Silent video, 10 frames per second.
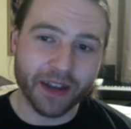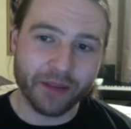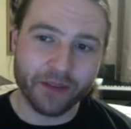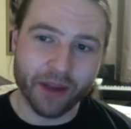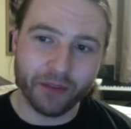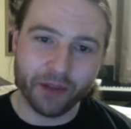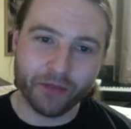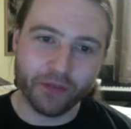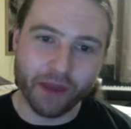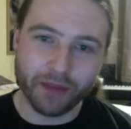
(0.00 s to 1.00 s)
I'm looking
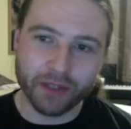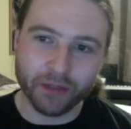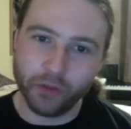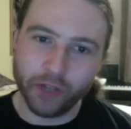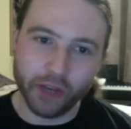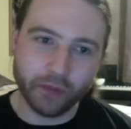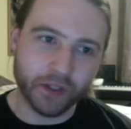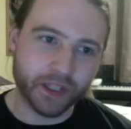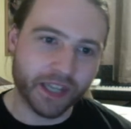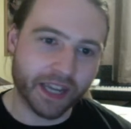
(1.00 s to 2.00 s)
for maybe some audiobooks
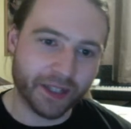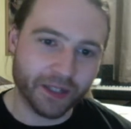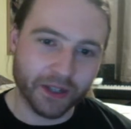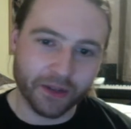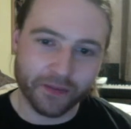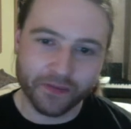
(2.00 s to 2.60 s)
to get into.